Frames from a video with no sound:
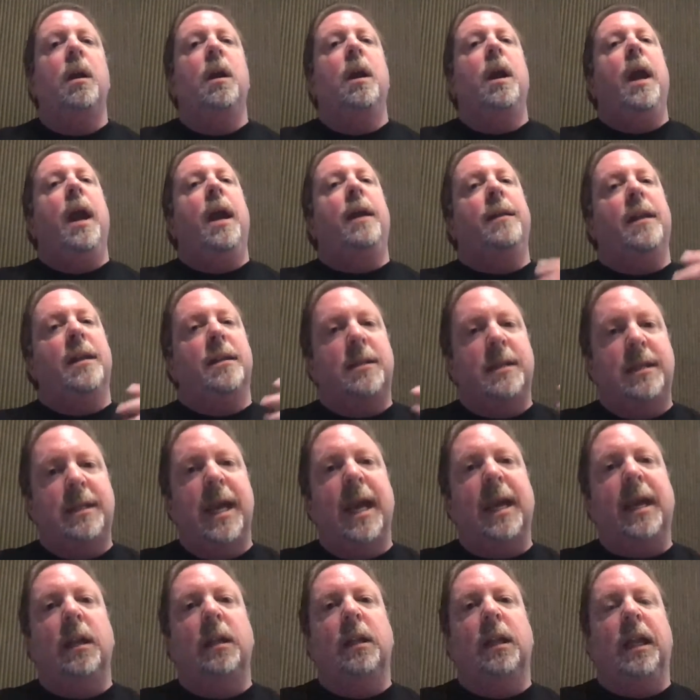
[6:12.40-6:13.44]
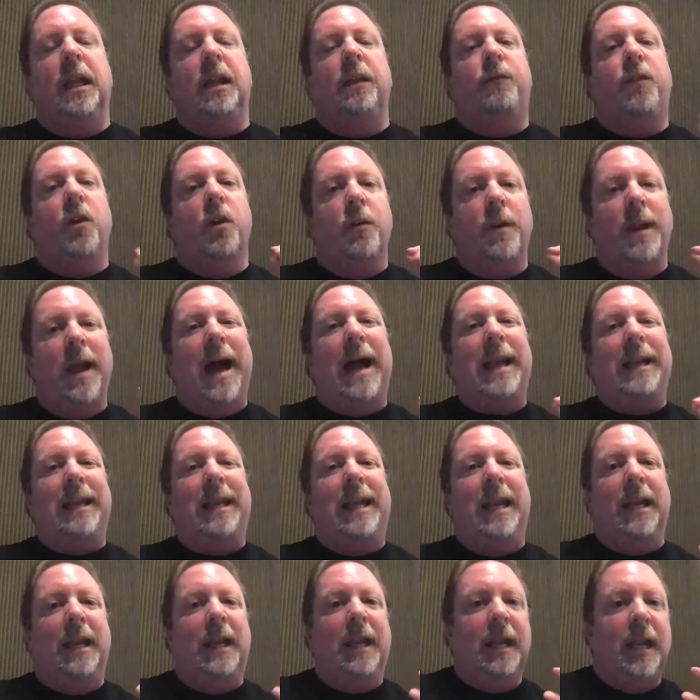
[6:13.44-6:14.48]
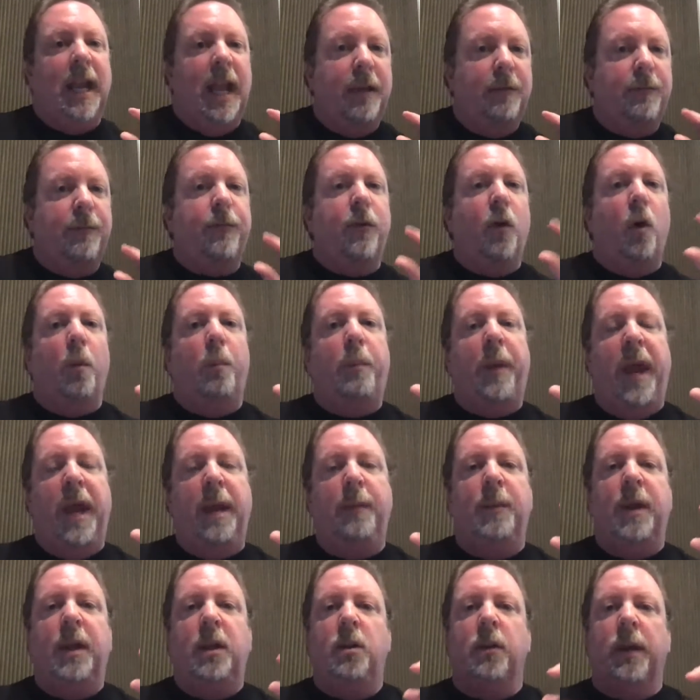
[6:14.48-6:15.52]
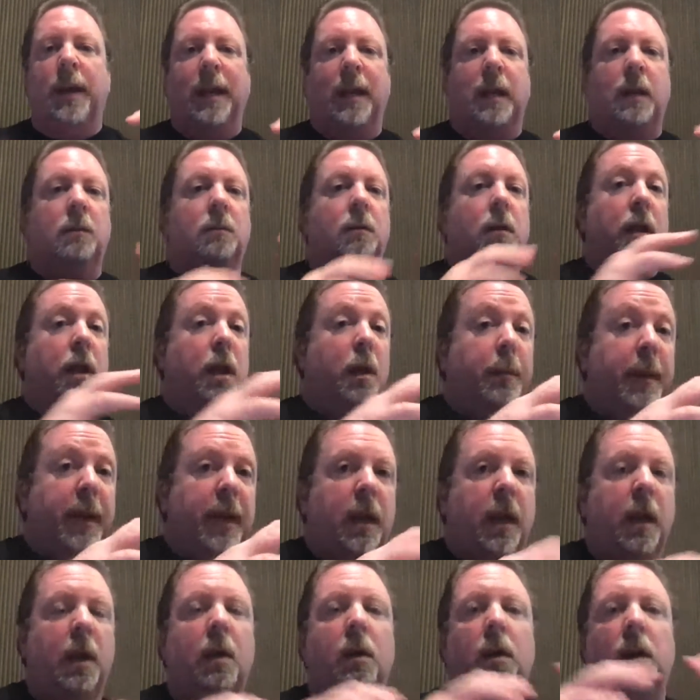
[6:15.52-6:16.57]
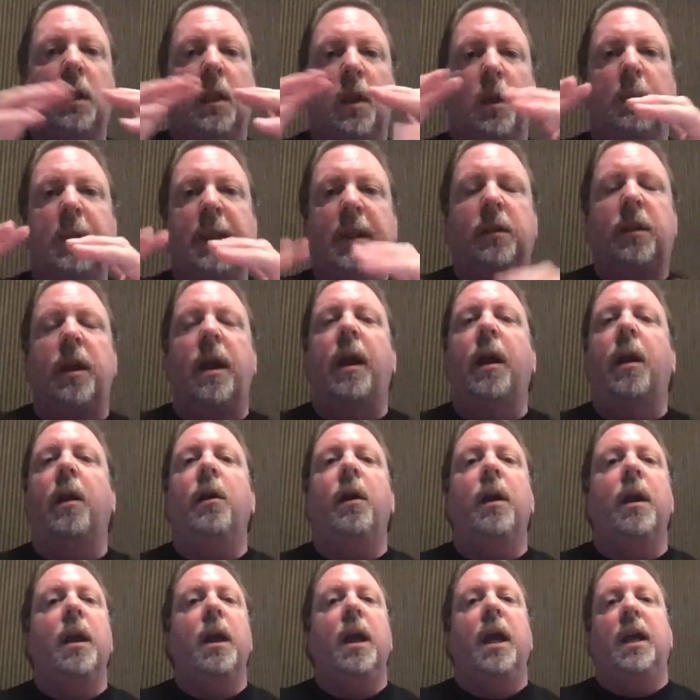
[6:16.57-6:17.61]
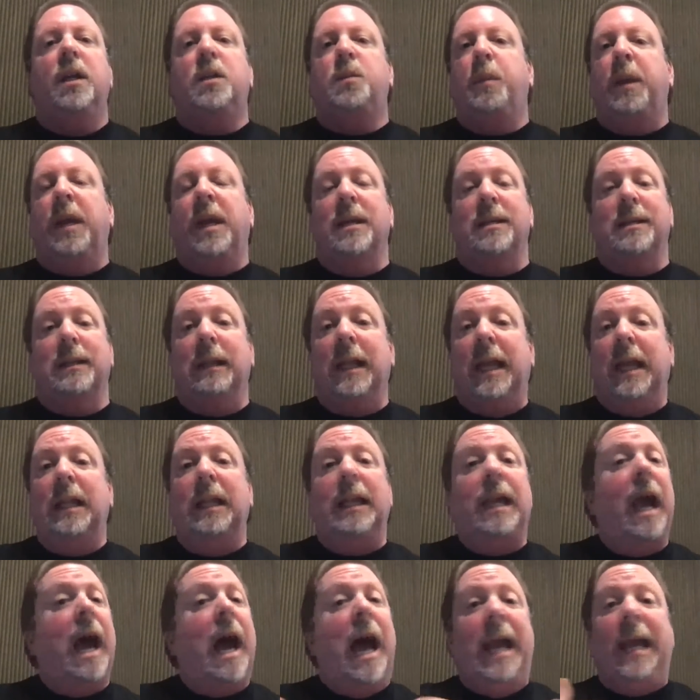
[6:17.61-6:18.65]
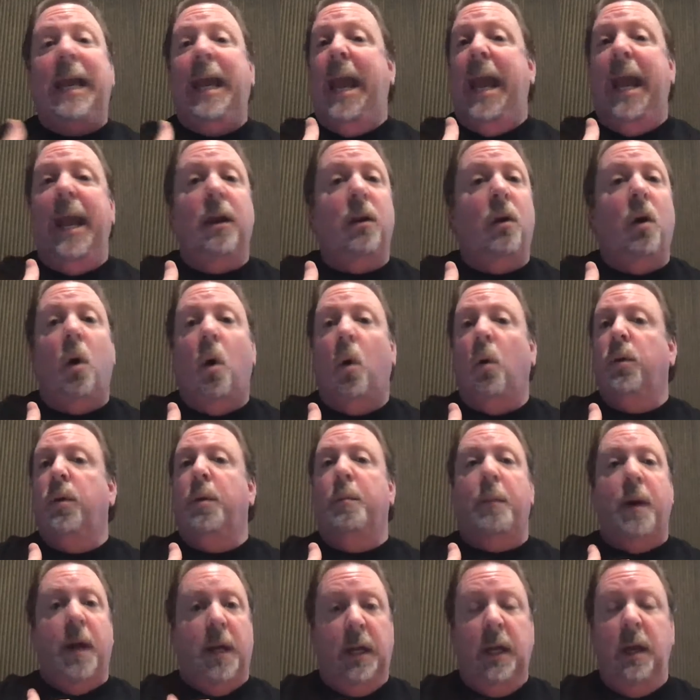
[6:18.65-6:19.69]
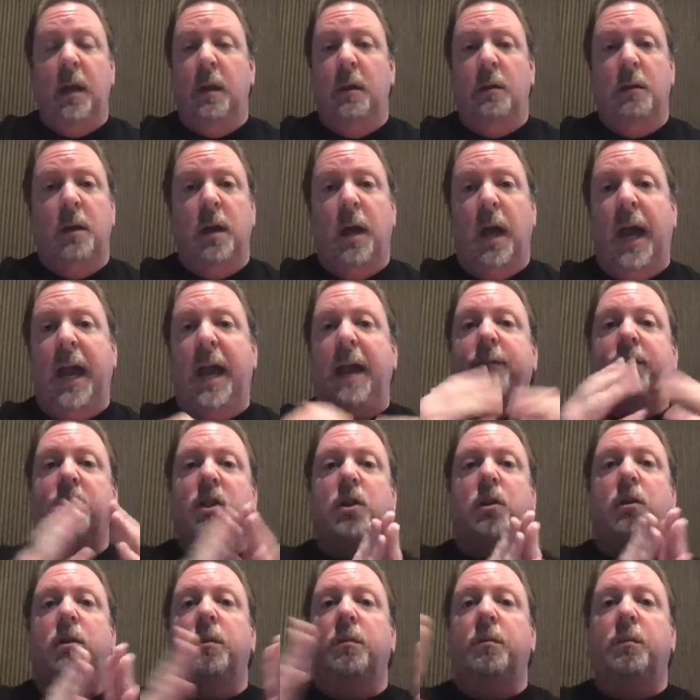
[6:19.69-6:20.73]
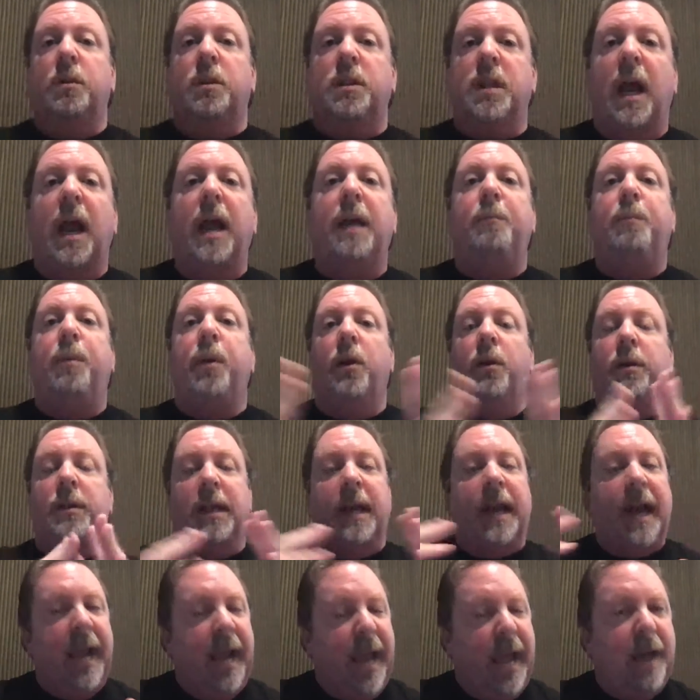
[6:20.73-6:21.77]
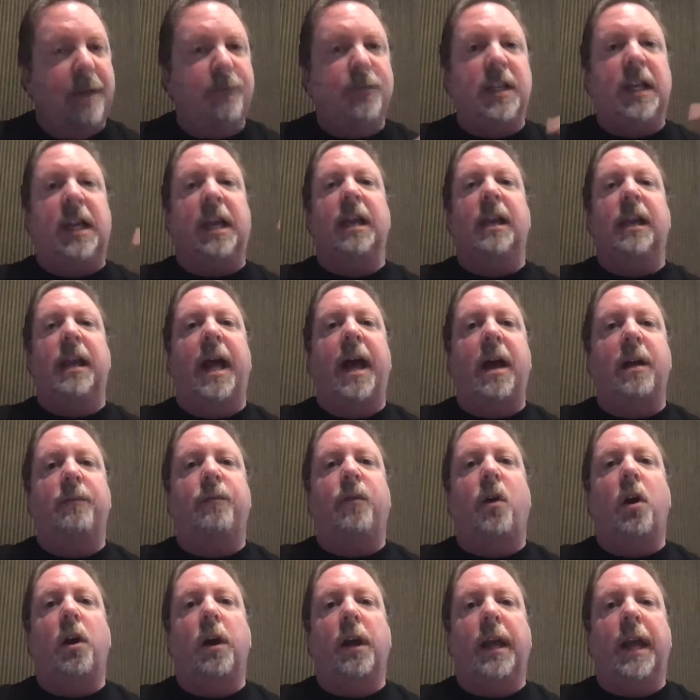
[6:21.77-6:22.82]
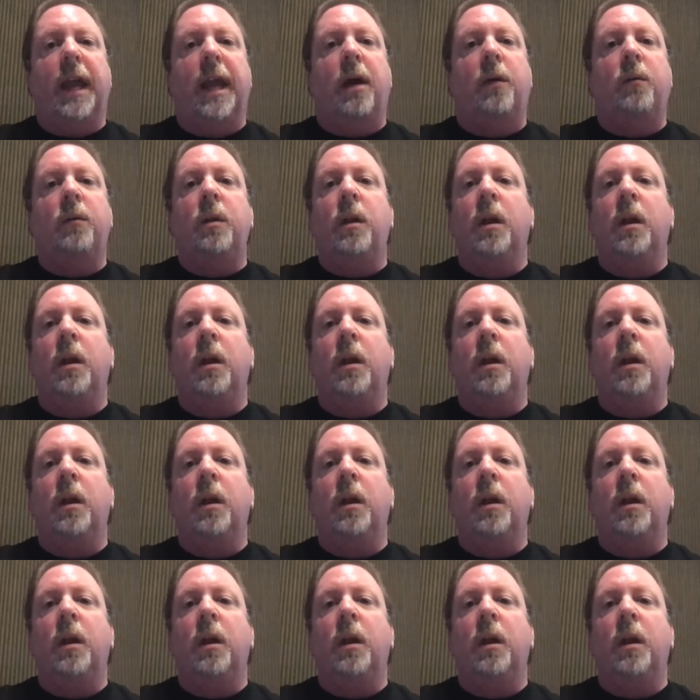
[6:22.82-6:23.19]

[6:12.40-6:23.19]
And then secondly, if you're not getting a full payment, you're getting a little bit here, a little bit there, it's because legally I can't hold the money. I have a certain time period that I have to get it out of our account.